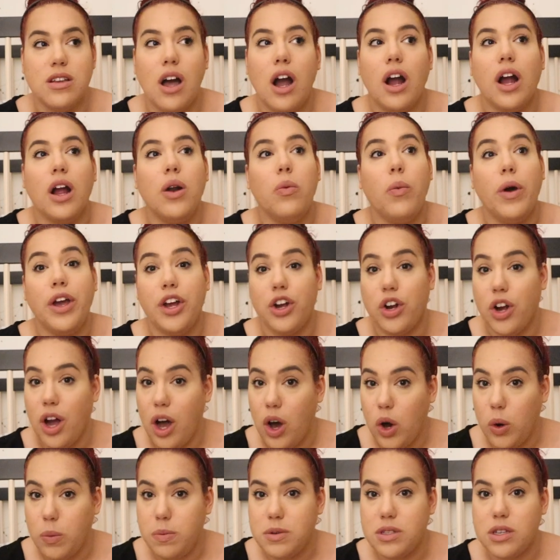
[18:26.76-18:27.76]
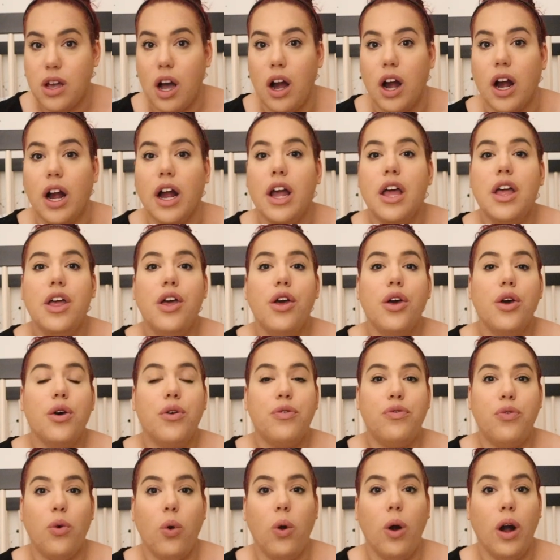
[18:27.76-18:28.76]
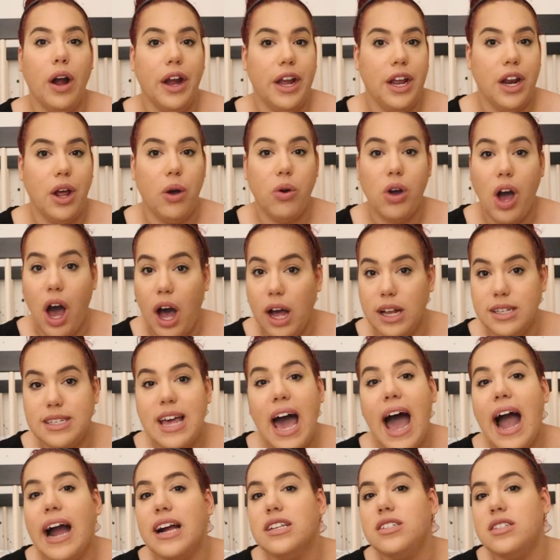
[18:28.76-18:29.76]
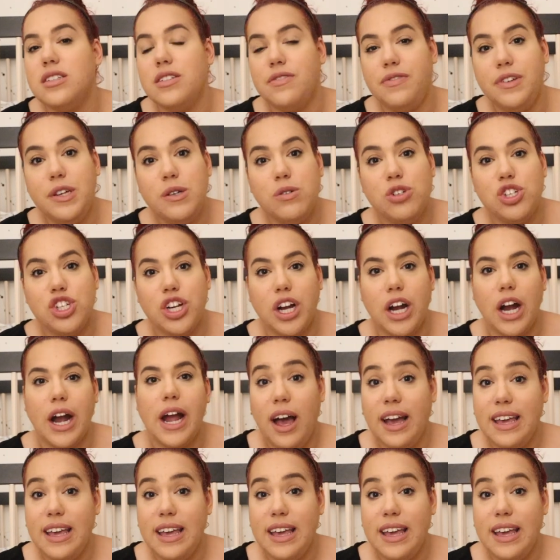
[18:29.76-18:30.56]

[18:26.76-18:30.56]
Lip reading: are and what your hopes are for, you know, contact in the future.